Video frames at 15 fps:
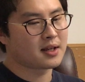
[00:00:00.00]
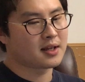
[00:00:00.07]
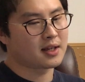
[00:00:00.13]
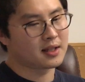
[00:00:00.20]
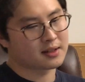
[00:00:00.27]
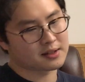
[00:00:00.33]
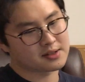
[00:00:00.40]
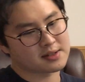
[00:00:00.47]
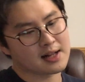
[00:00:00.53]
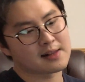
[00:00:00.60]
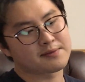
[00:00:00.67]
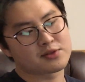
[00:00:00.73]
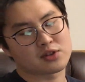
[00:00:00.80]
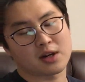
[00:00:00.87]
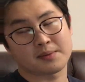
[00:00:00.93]
In the
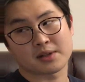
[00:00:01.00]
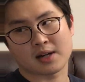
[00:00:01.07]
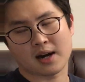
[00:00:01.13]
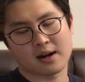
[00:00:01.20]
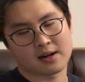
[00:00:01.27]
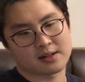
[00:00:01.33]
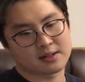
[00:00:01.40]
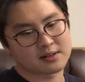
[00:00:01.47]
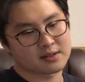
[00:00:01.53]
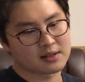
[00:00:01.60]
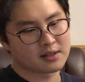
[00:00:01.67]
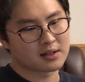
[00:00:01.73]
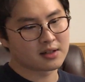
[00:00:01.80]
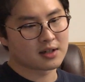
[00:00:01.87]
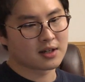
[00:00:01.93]
self-driving cars,
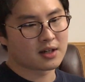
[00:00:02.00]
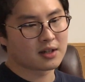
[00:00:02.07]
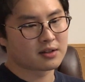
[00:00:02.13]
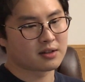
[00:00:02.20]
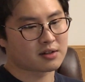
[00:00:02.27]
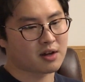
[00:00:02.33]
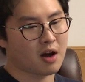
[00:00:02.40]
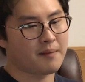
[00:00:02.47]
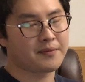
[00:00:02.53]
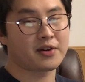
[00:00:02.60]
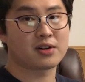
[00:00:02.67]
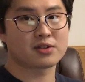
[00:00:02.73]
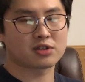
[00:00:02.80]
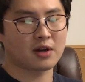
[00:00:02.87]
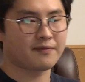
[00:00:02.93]
the
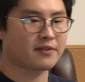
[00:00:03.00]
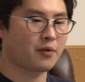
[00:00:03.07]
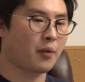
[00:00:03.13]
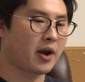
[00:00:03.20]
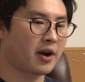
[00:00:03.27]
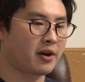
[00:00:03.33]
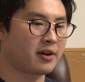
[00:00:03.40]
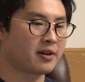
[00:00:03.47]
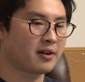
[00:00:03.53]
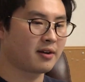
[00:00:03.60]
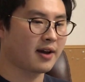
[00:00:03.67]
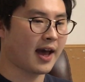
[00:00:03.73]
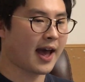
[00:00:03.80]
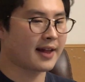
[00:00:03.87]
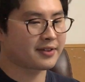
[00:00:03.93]
computer software
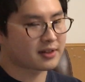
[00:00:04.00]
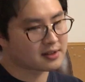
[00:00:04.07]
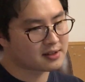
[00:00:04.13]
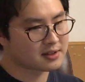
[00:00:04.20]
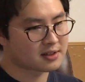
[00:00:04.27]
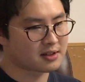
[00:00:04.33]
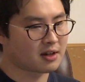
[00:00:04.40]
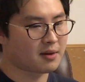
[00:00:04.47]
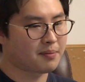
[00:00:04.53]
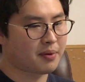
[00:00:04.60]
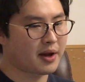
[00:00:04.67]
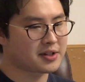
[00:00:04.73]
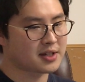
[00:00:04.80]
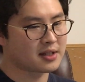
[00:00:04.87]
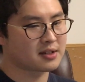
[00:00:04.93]
handles the
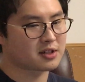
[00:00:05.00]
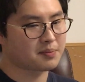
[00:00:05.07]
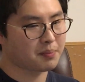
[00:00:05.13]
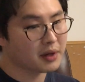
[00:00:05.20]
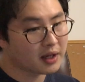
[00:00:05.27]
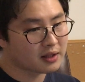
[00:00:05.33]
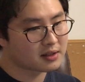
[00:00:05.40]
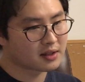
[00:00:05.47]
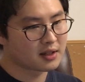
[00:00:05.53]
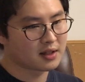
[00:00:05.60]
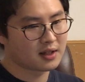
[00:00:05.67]
present speed,